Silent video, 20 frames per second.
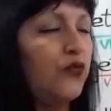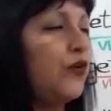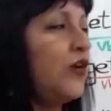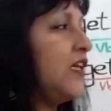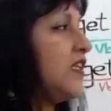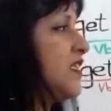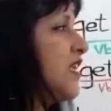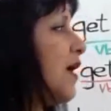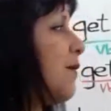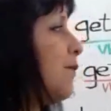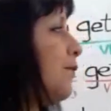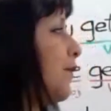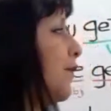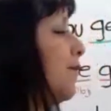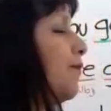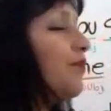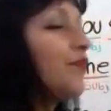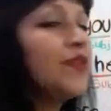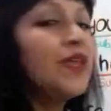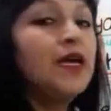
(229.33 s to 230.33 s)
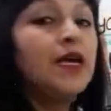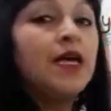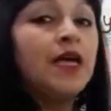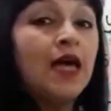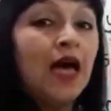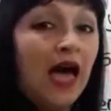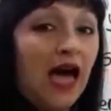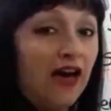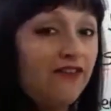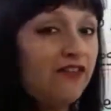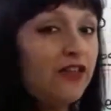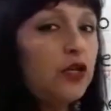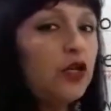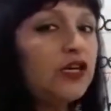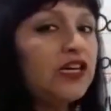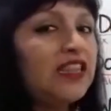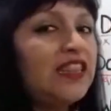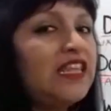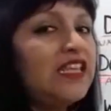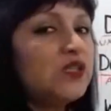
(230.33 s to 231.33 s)
For example, have a
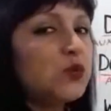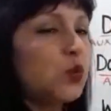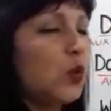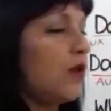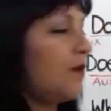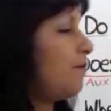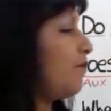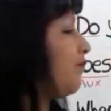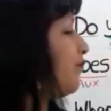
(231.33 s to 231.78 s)
look at this one.